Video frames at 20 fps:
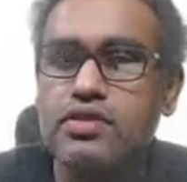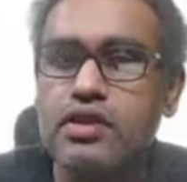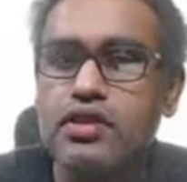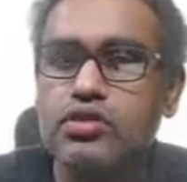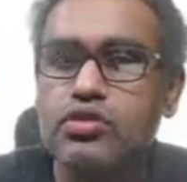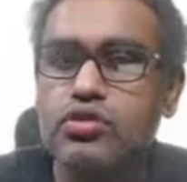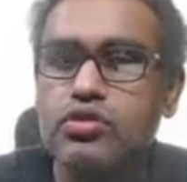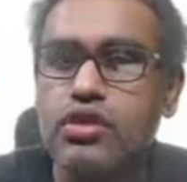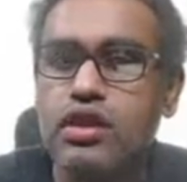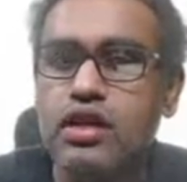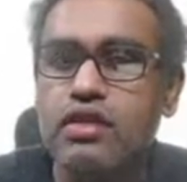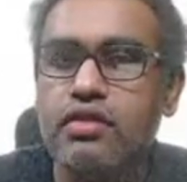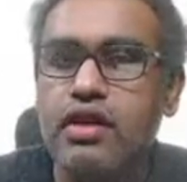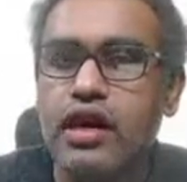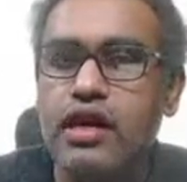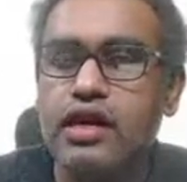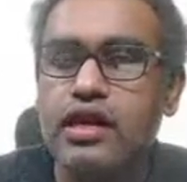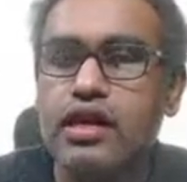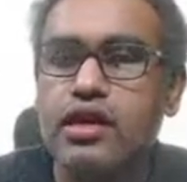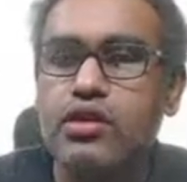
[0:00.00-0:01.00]
will soon
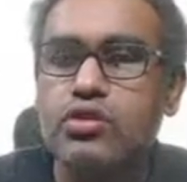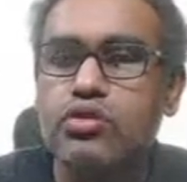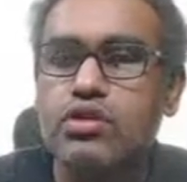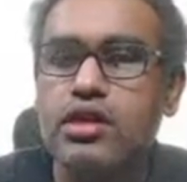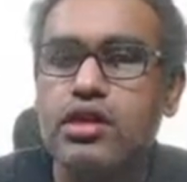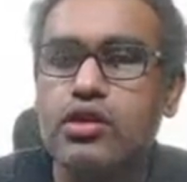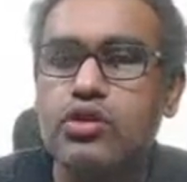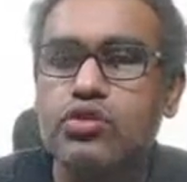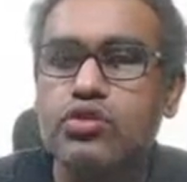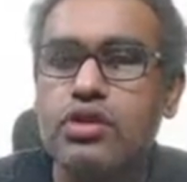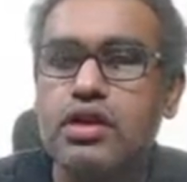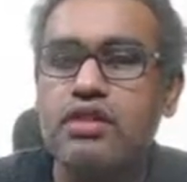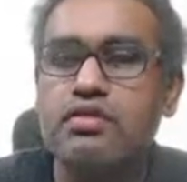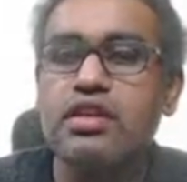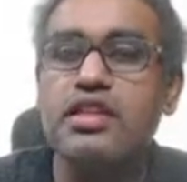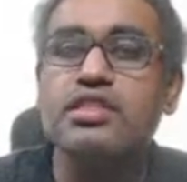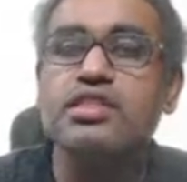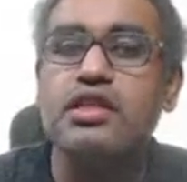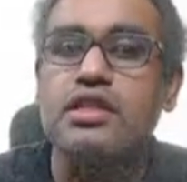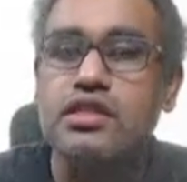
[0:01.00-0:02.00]
divide into the 2
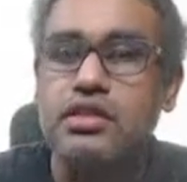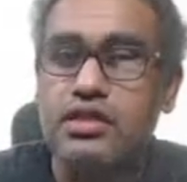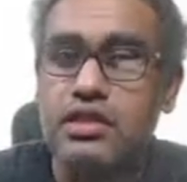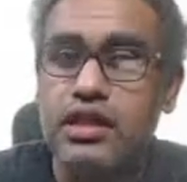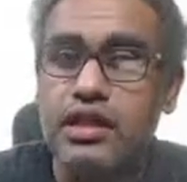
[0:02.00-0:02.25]
divisions.